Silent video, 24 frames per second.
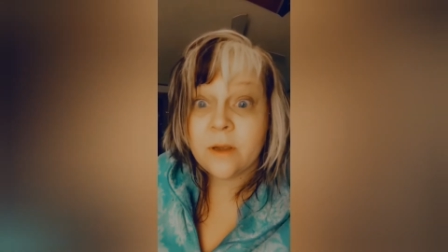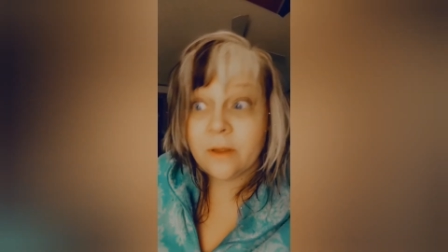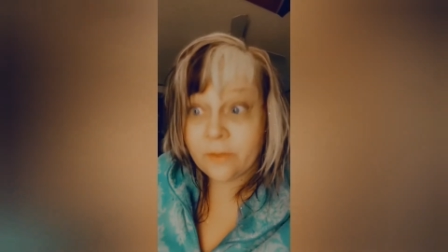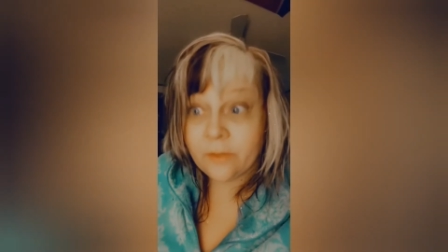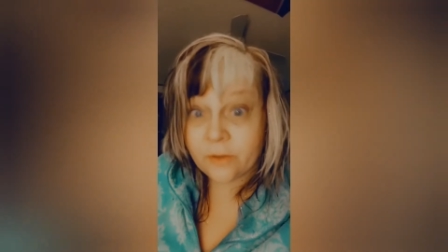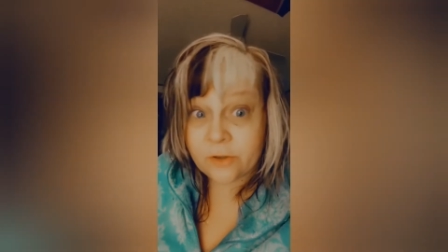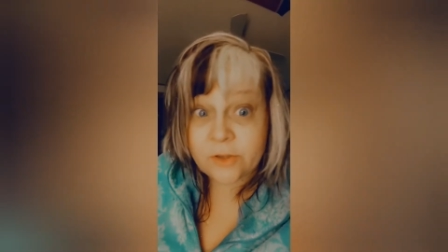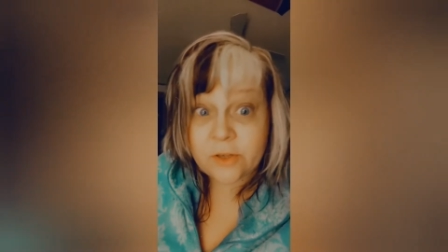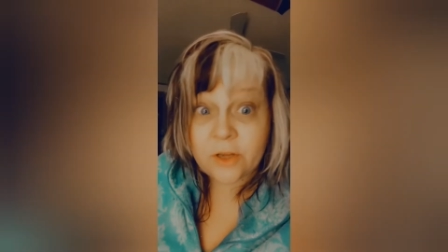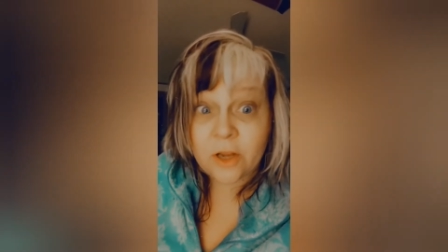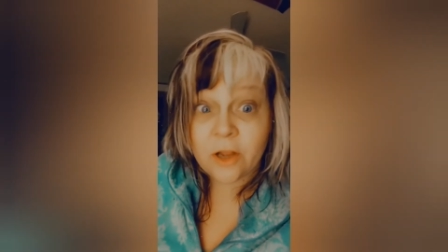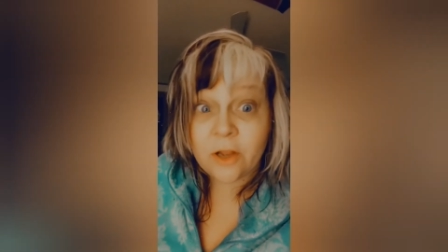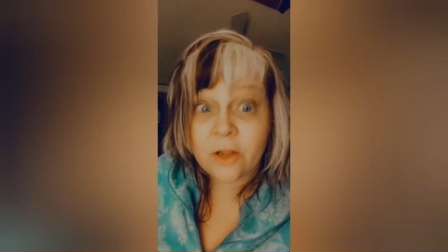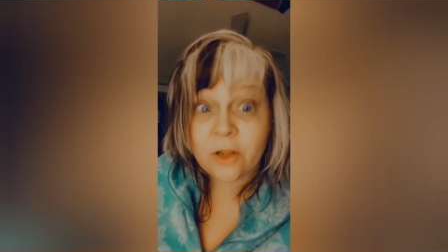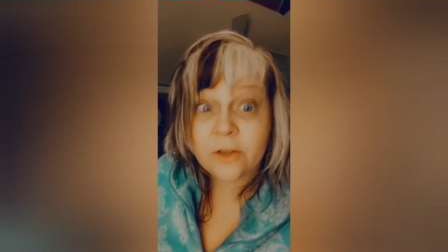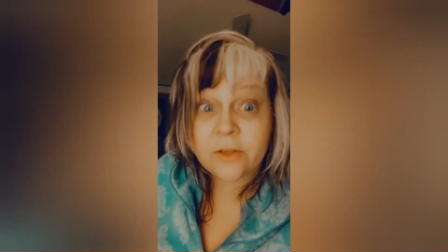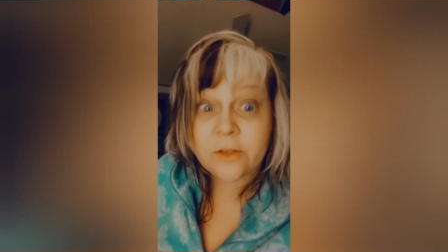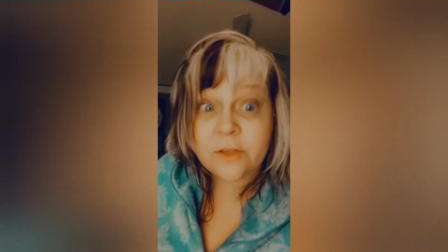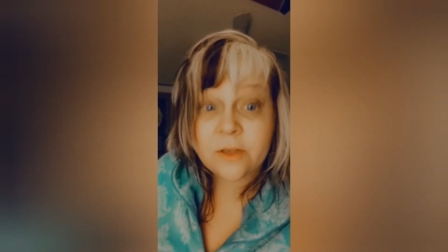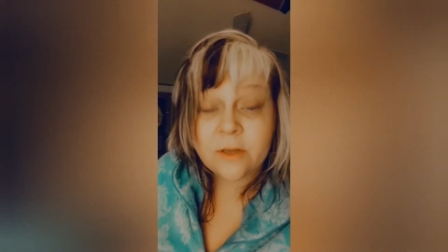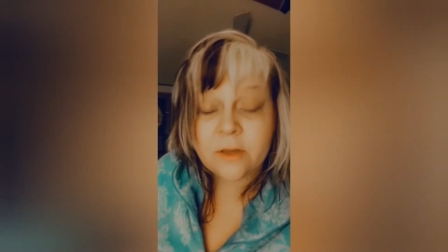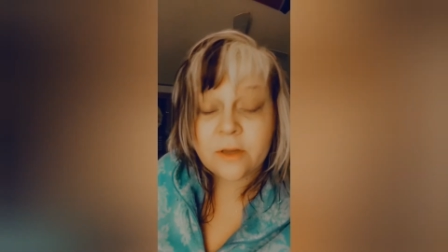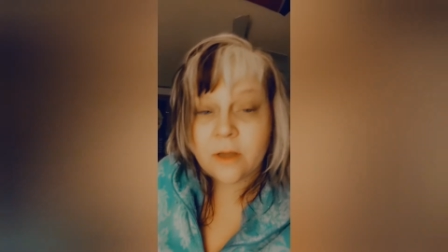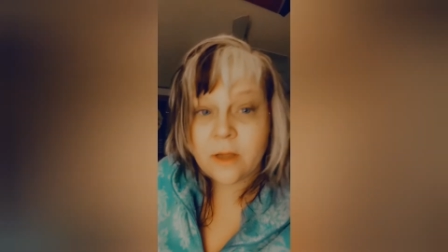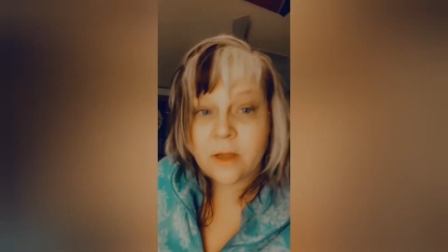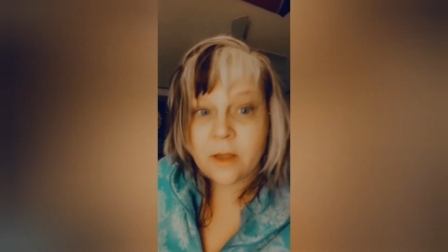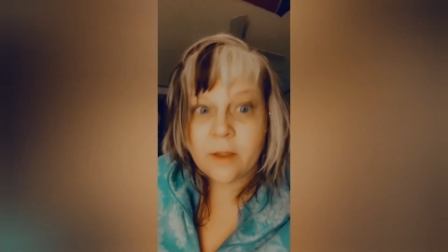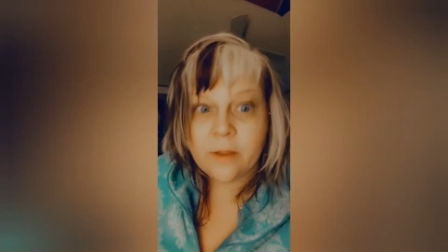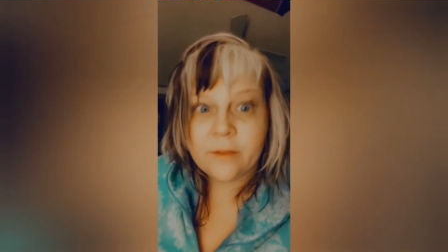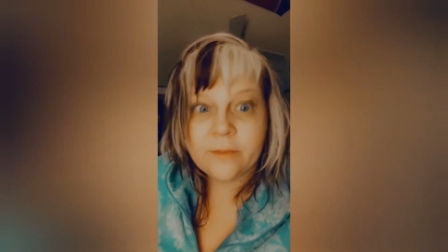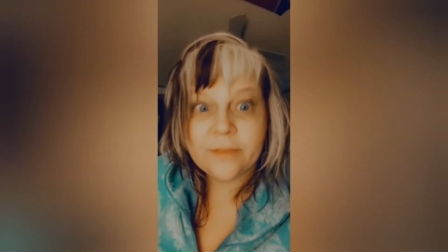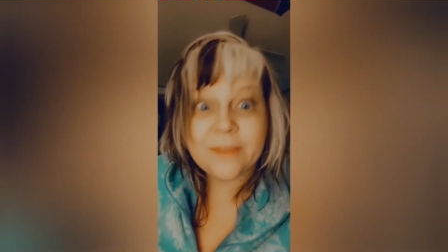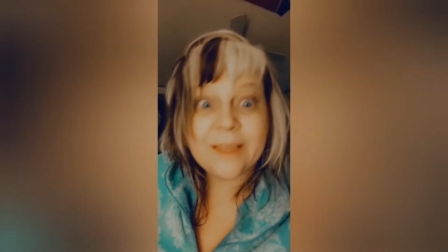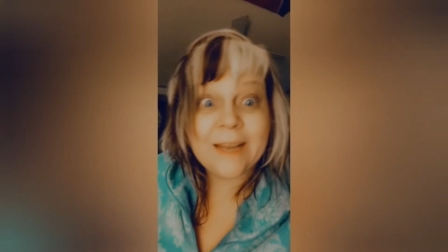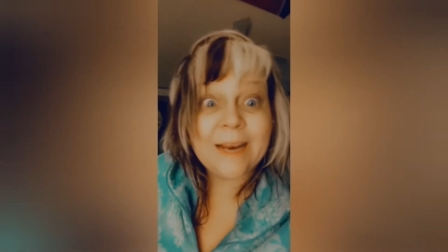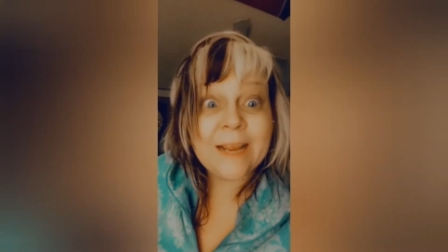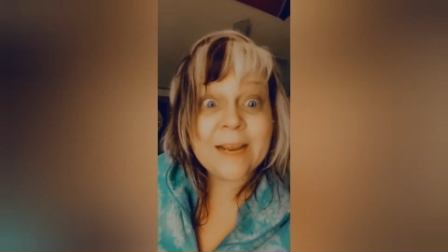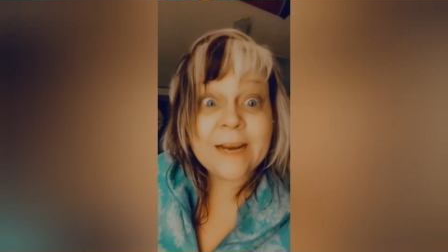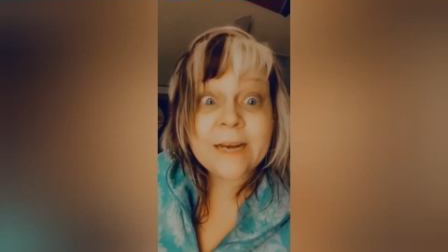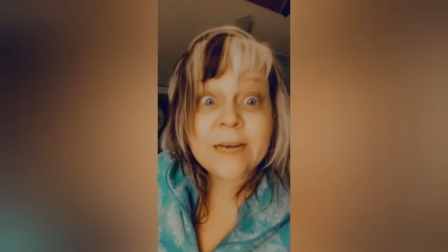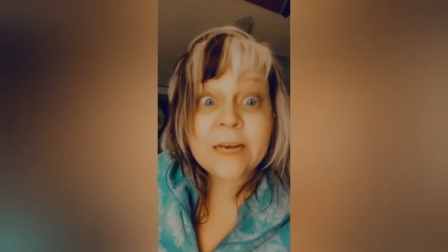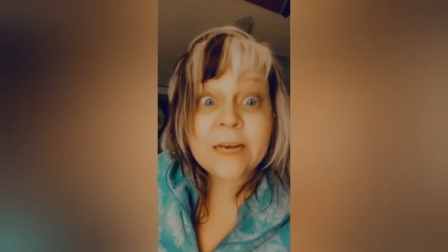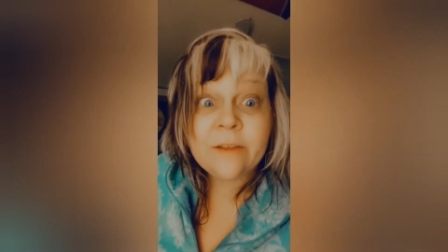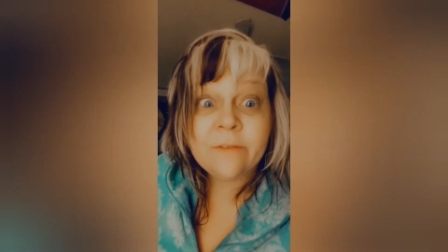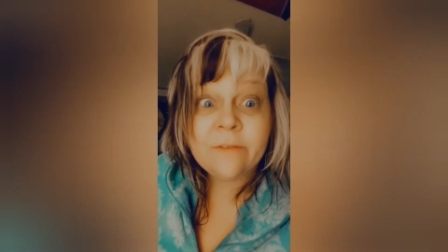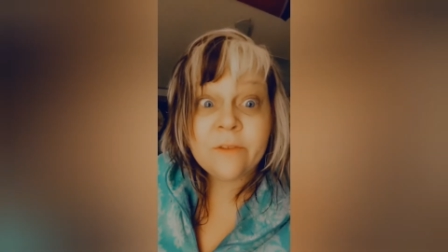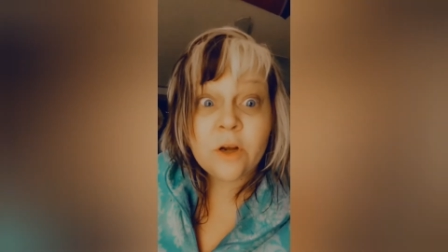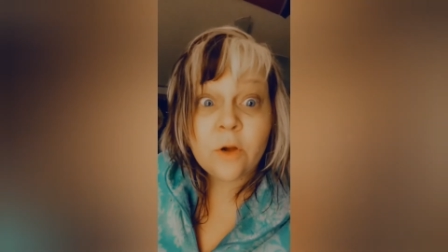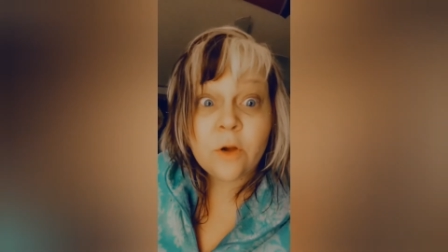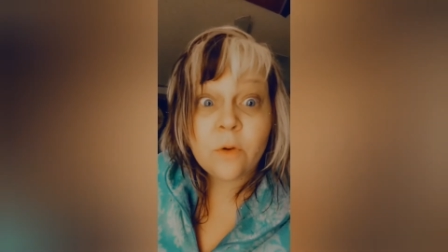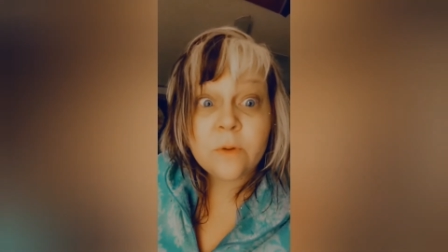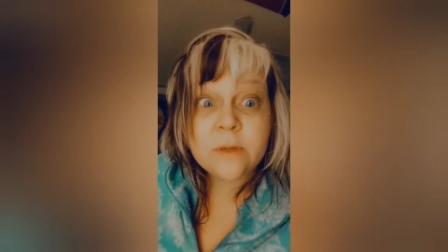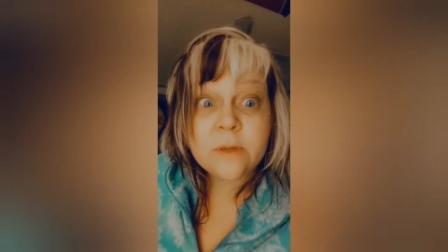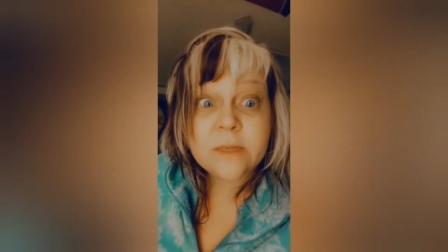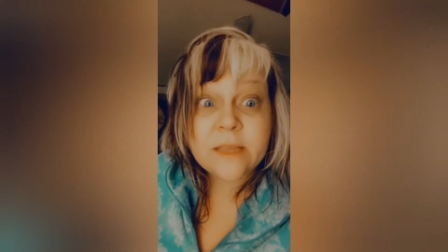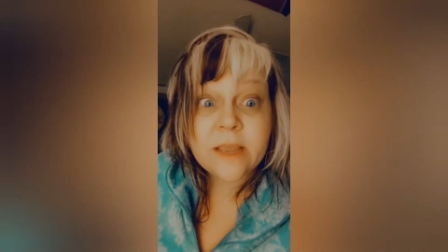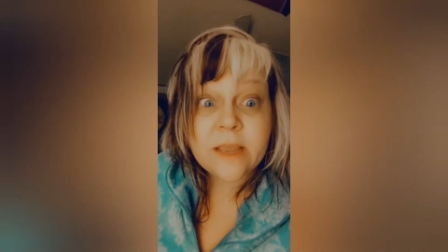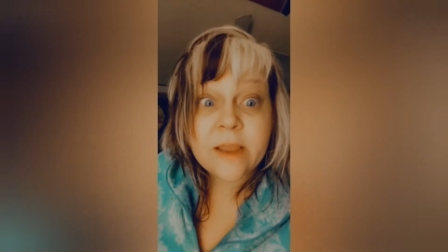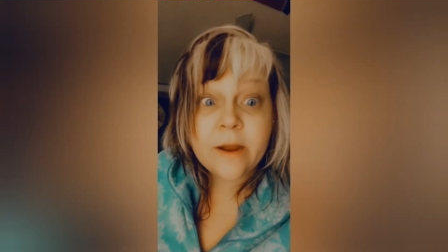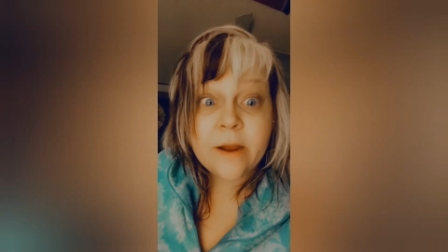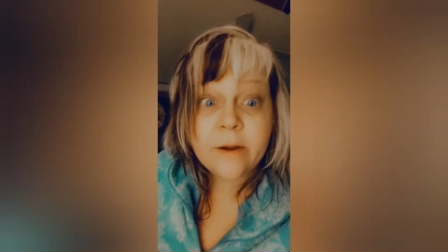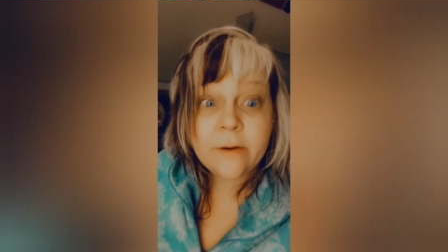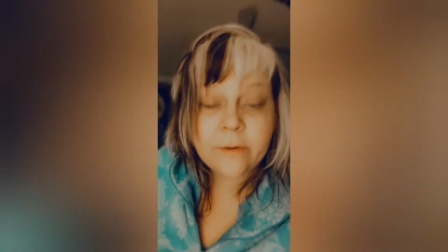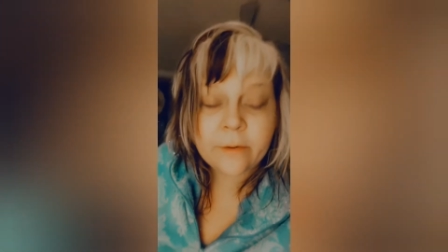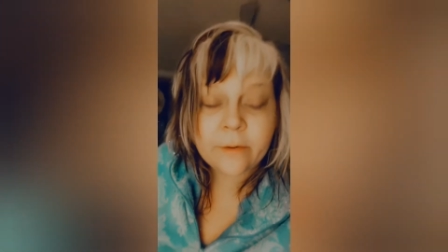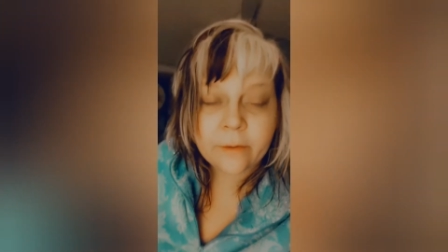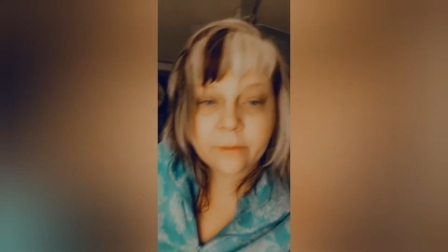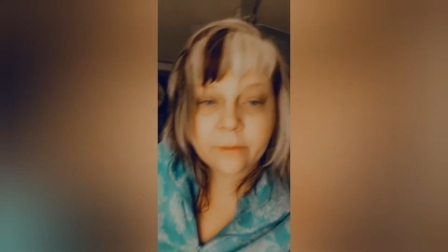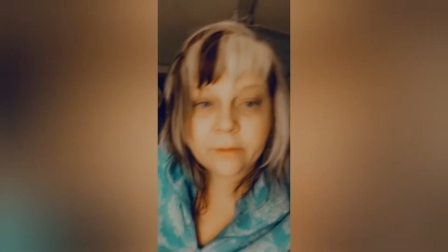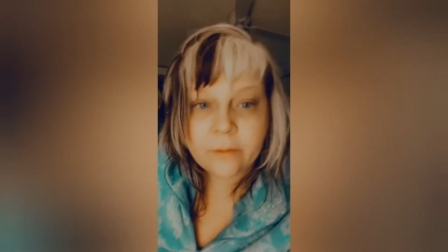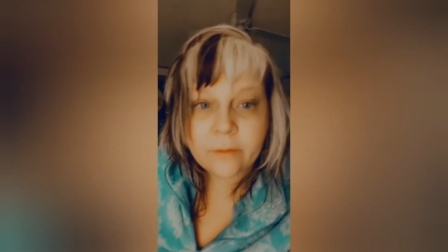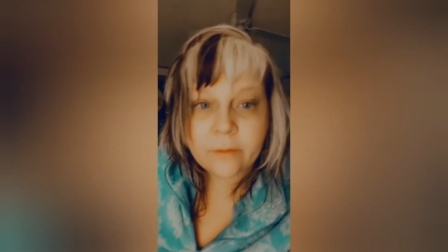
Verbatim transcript: the Sauls, that I didn't even know was there.